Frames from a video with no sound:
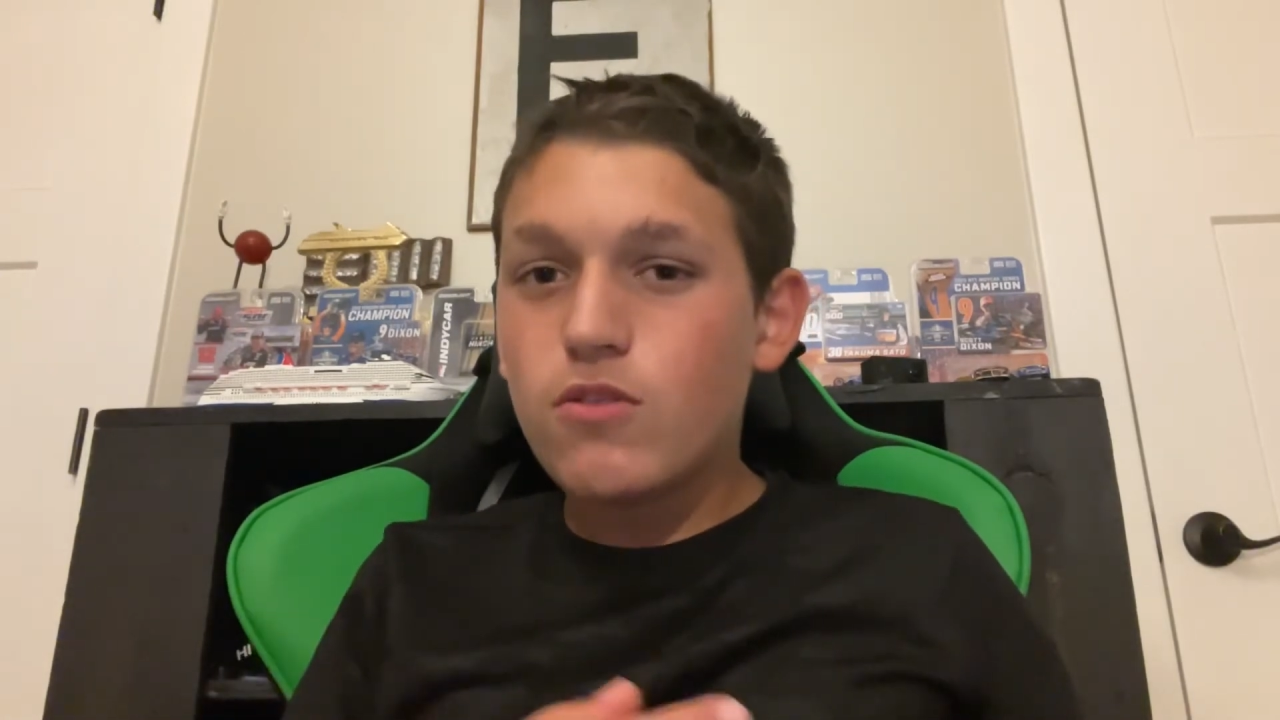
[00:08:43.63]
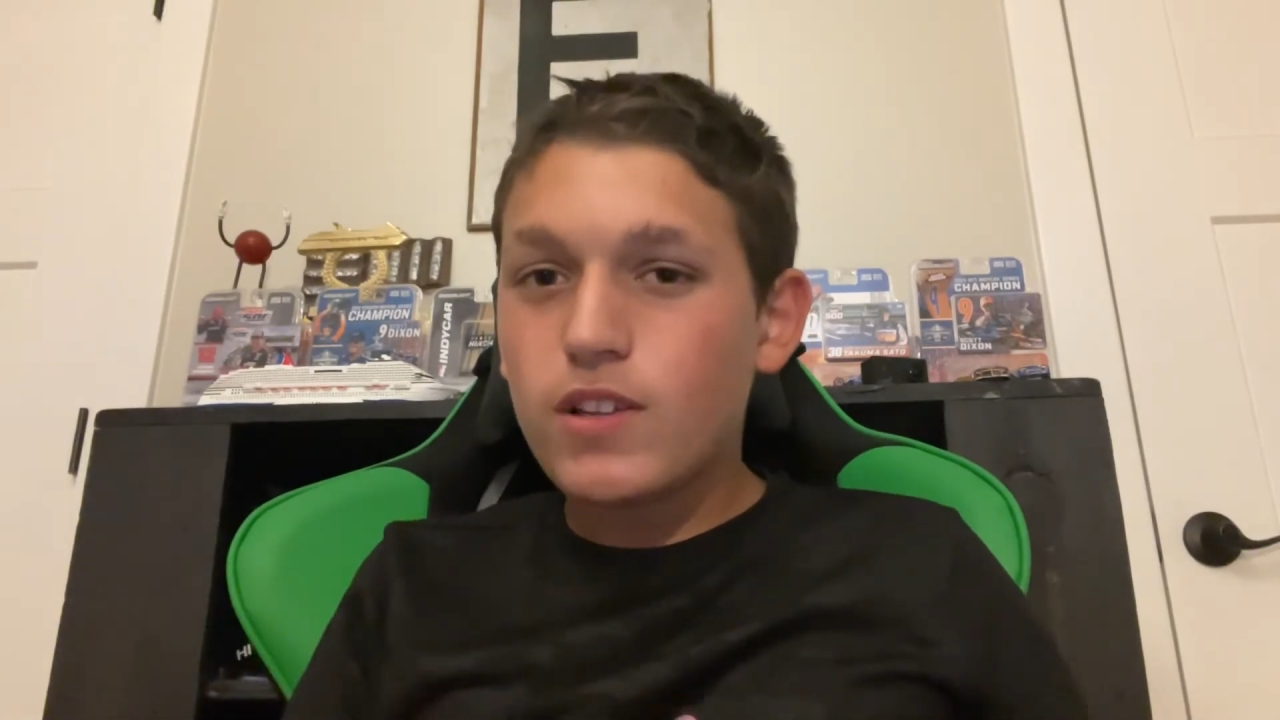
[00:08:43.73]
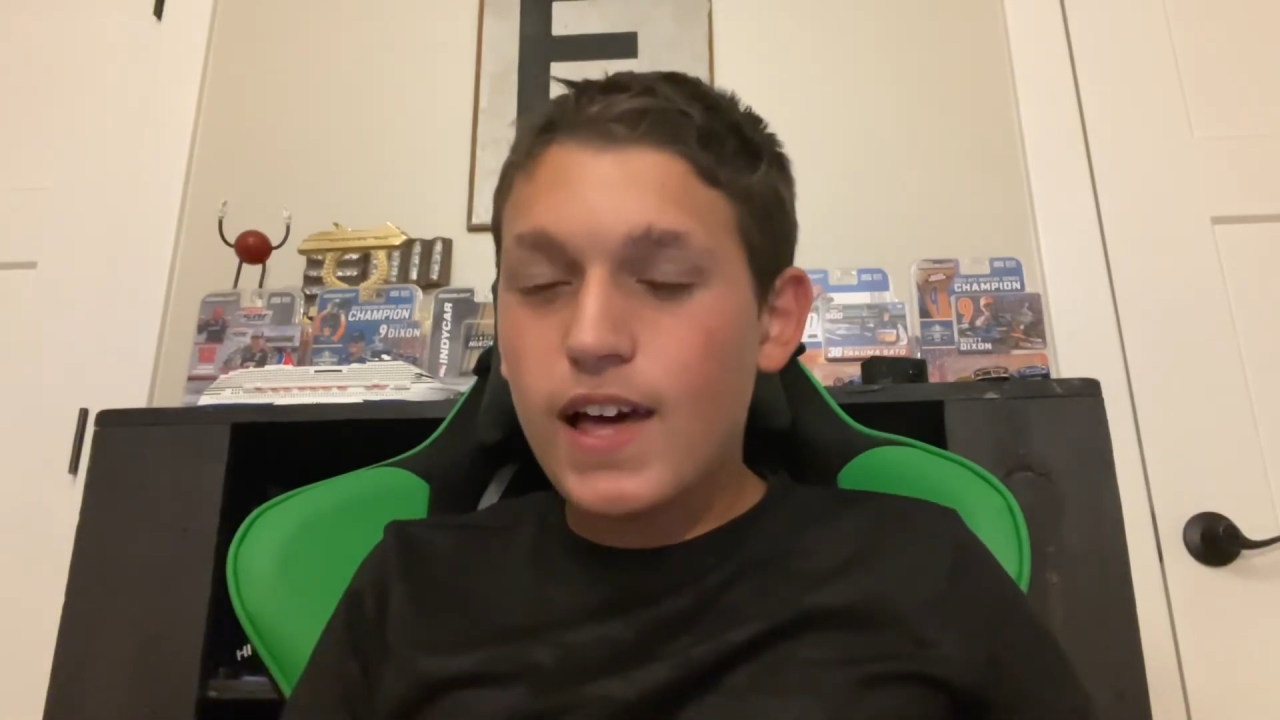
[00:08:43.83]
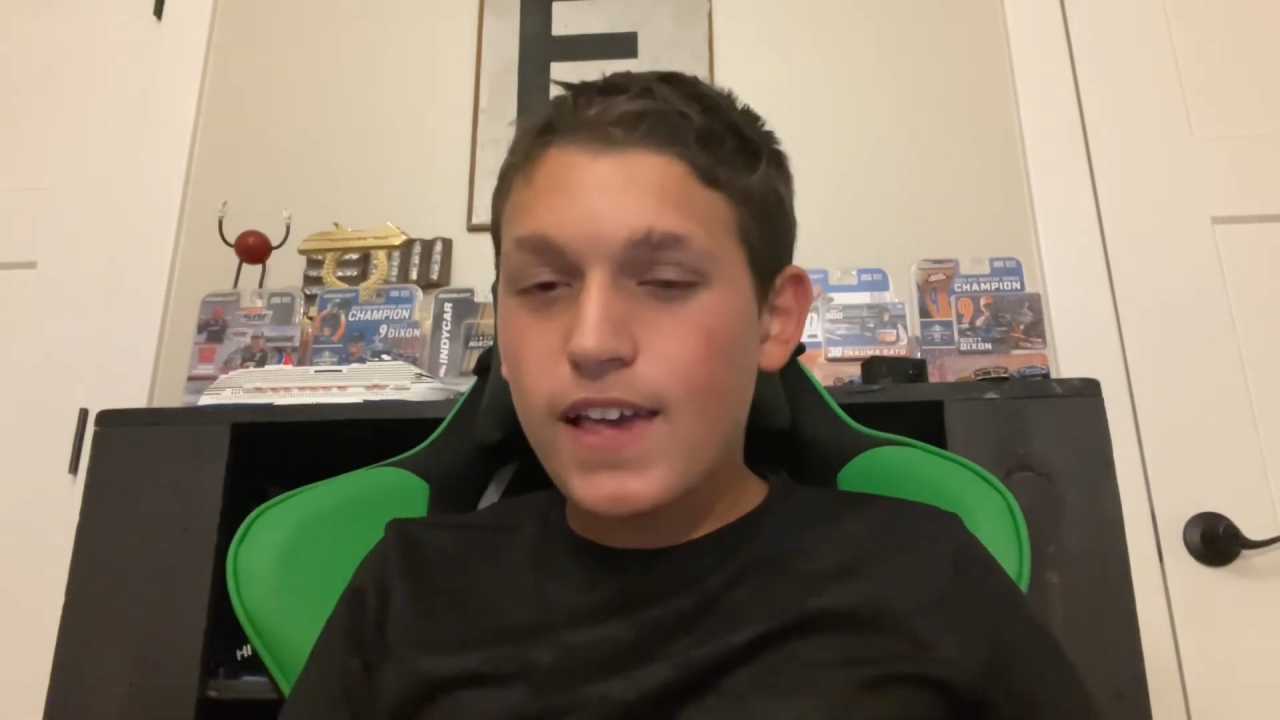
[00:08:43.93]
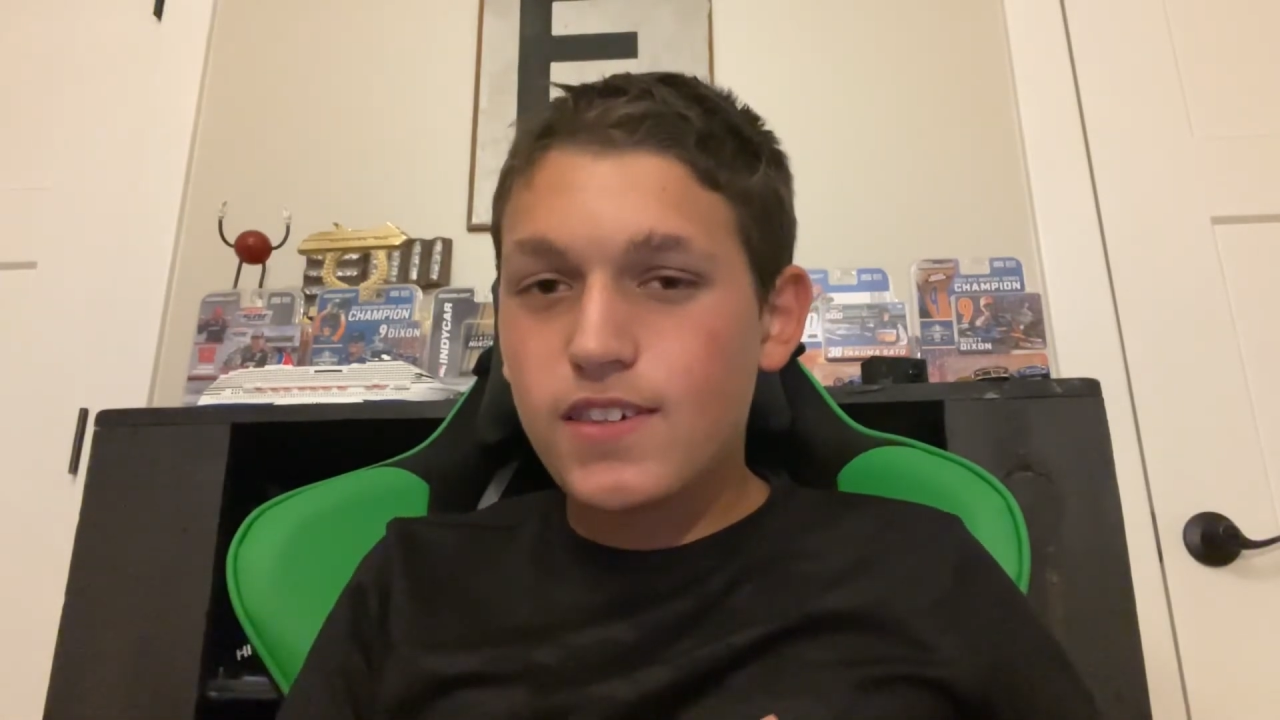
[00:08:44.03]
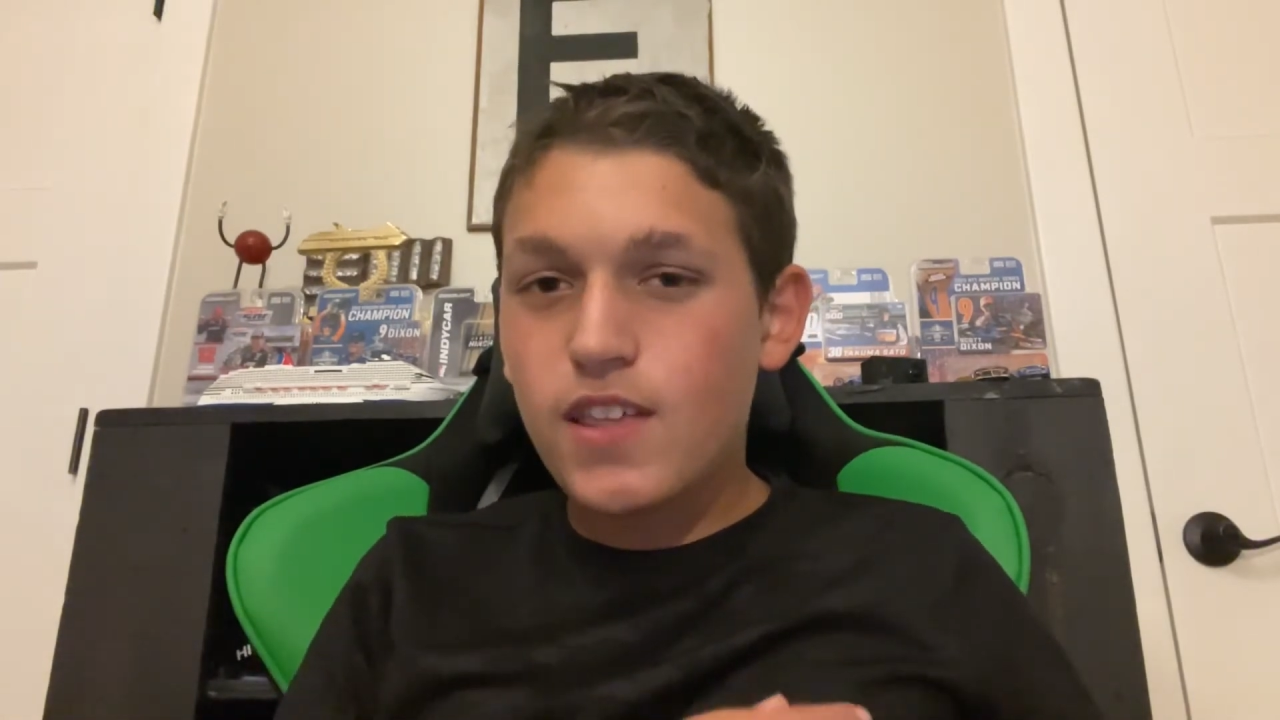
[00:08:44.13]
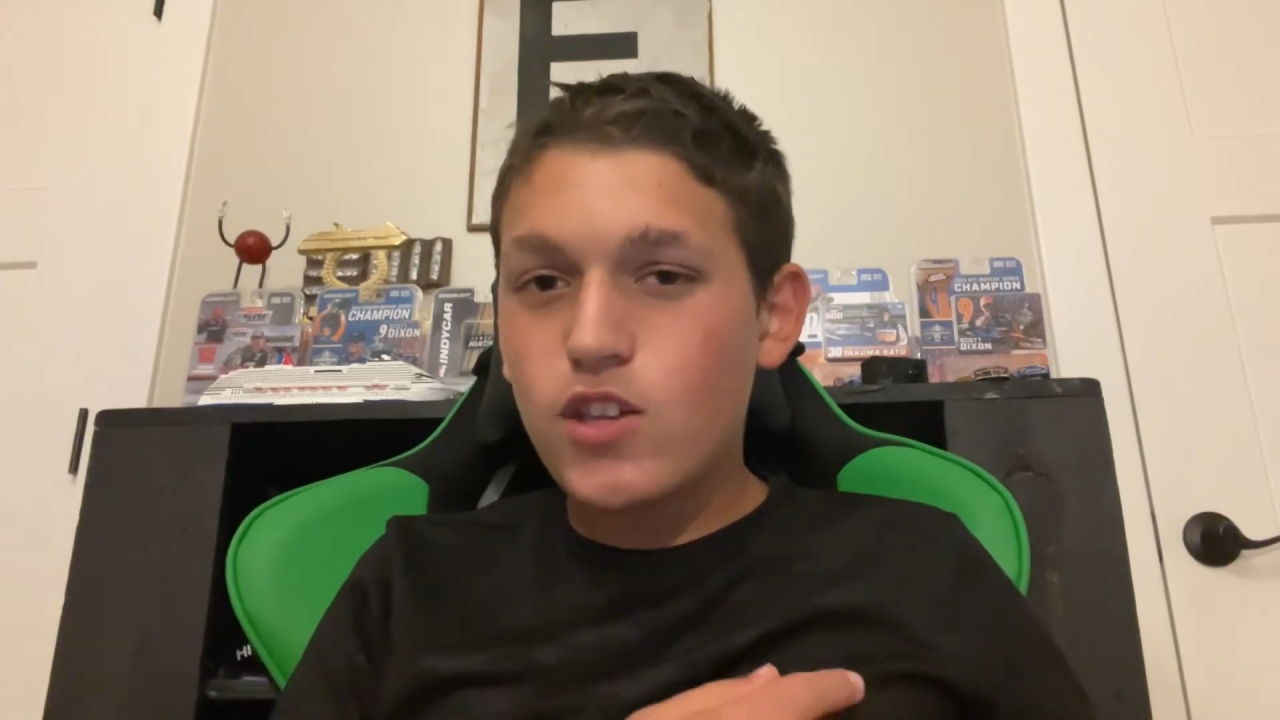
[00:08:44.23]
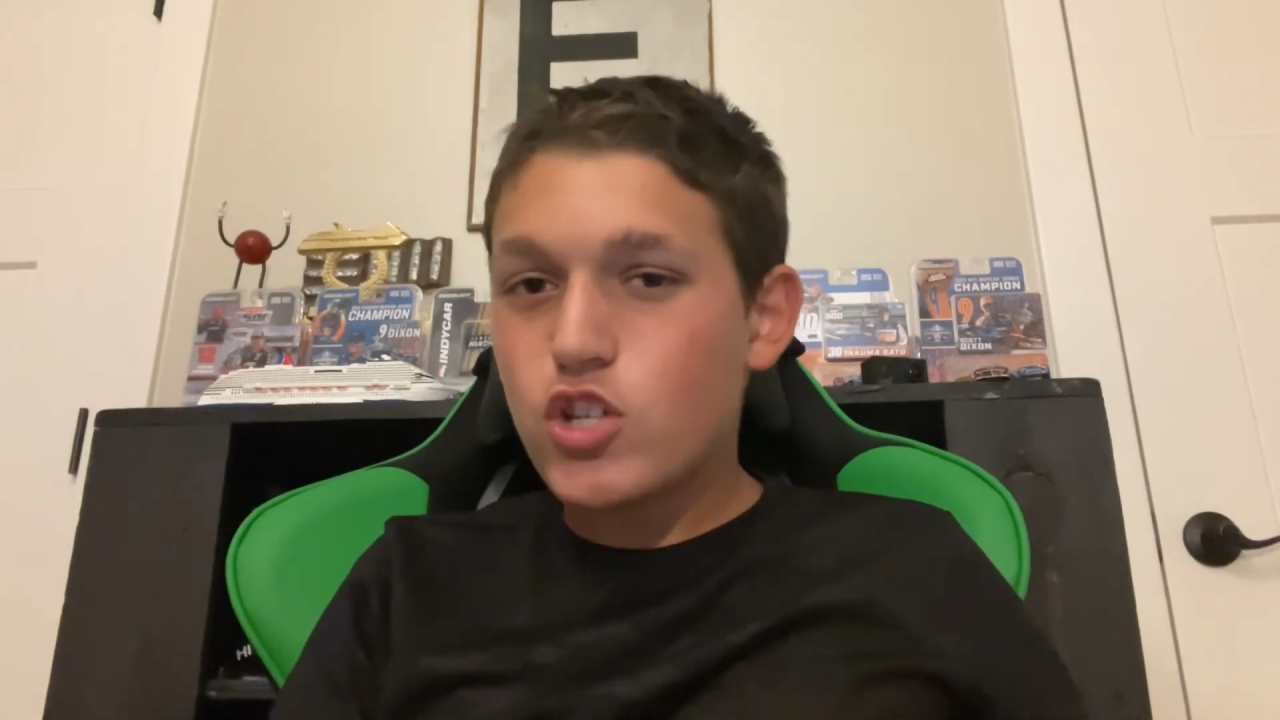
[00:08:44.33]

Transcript: class and the